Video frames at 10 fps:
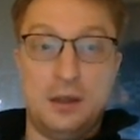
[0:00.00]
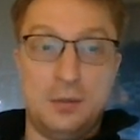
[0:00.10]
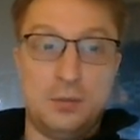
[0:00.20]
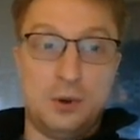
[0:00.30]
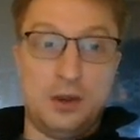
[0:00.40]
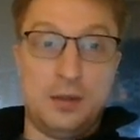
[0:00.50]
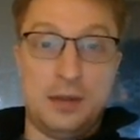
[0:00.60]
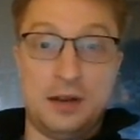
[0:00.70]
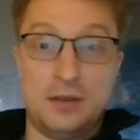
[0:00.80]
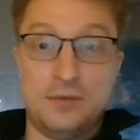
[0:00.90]
put him at
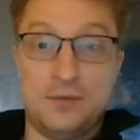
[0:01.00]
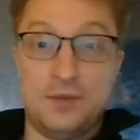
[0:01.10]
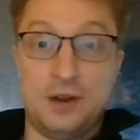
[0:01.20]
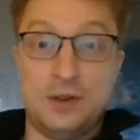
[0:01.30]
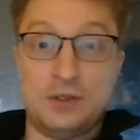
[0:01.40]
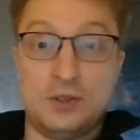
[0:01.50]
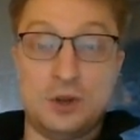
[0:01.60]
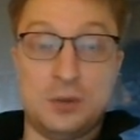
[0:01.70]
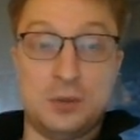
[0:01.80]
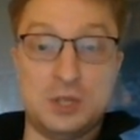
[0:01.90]
a very
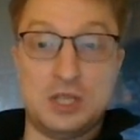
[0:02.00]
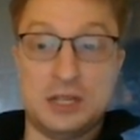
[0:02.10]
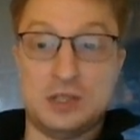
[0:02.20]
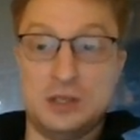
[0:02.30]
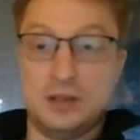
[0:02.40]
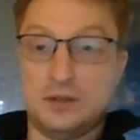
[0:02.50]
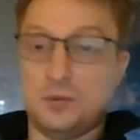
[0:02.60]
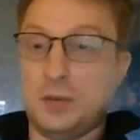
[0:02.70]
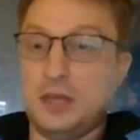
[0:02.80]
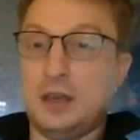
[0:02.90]
strong projection this
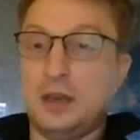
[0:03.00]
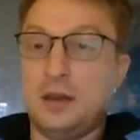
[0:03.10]
week.